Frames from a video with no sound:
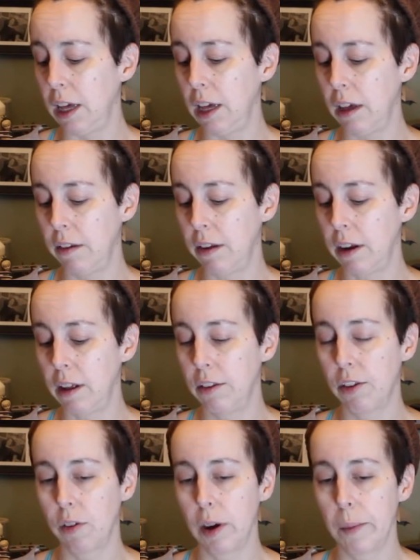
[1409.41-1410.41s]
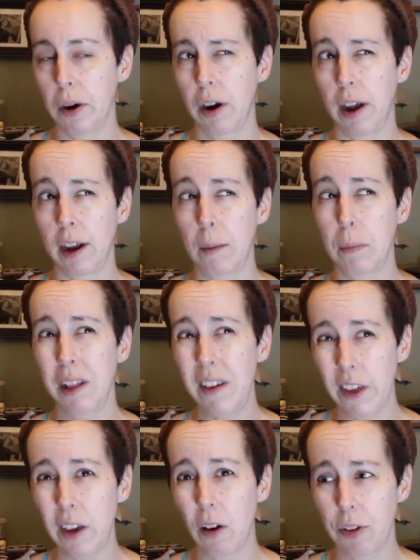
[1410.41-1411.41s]
He is an Instagrammer, and I
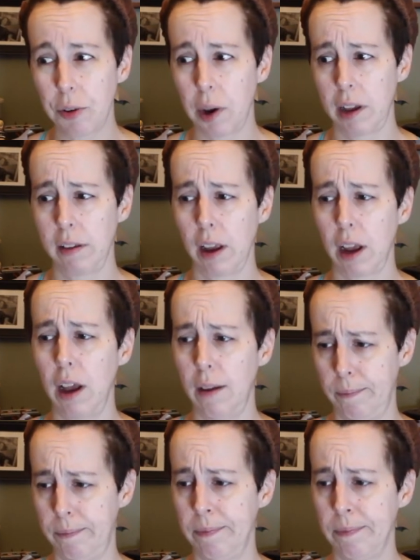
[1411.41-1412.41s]
believe he also has a